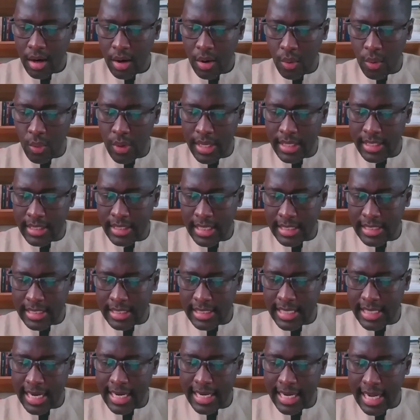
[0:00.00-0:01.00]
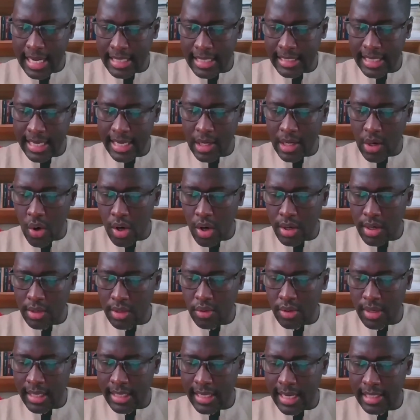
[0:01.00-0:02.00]
We just say that in order
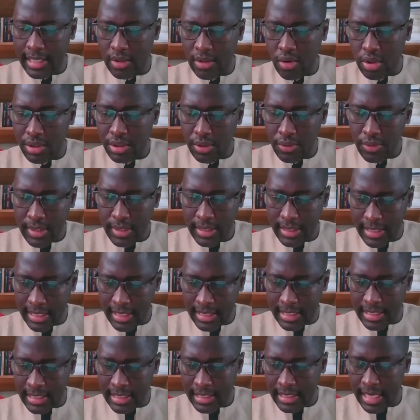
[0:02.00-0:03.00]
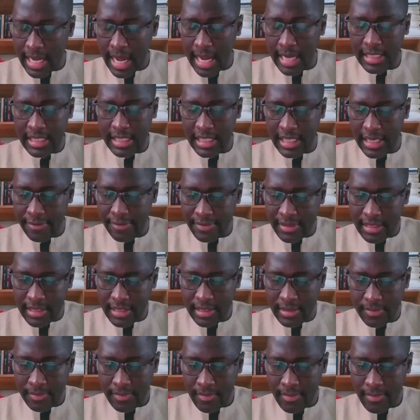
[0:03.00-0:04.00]
to detect continuities and shifts,
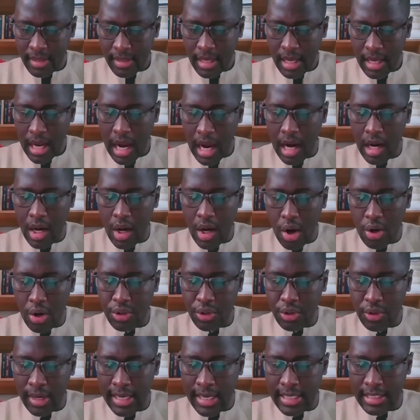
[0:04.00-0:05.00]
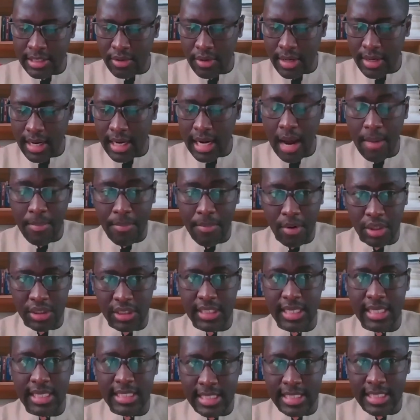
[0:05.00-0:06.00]
a long-duration historical
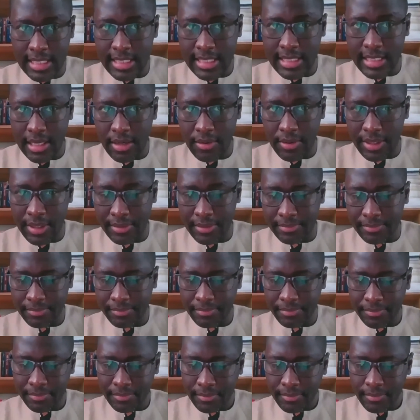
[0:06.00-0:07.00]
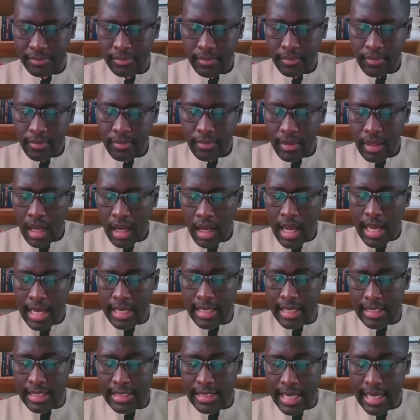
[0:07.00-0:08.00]
approach is necessary.
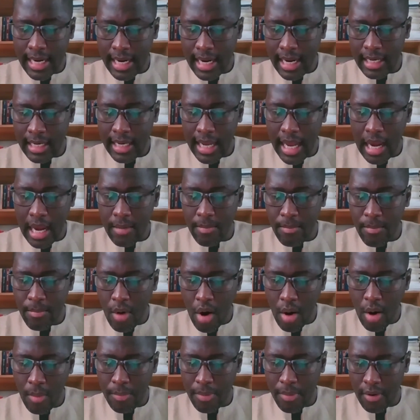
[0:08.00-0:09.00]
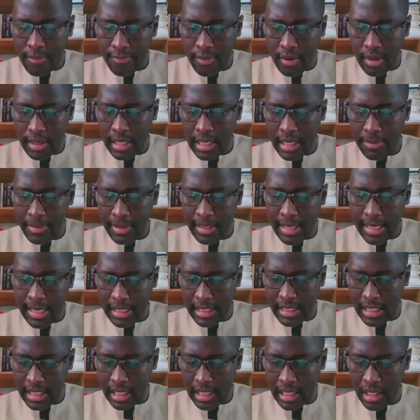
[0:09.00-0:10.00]
The second and more profound
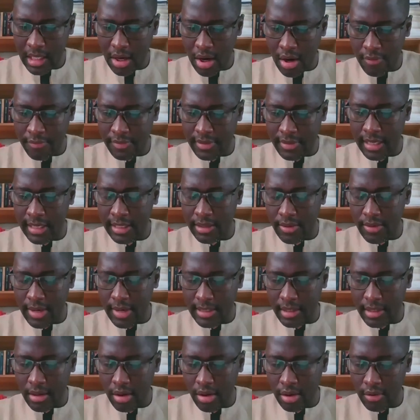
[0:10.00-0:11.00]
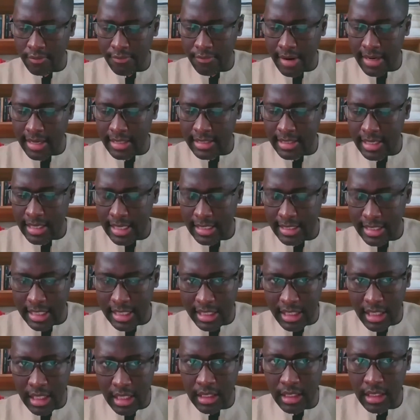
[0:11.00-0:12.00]
limitation of the literature on
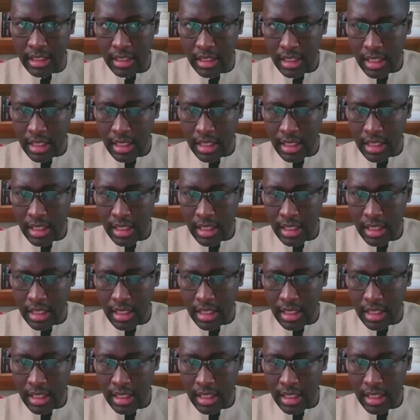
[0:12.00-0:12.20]
financialization,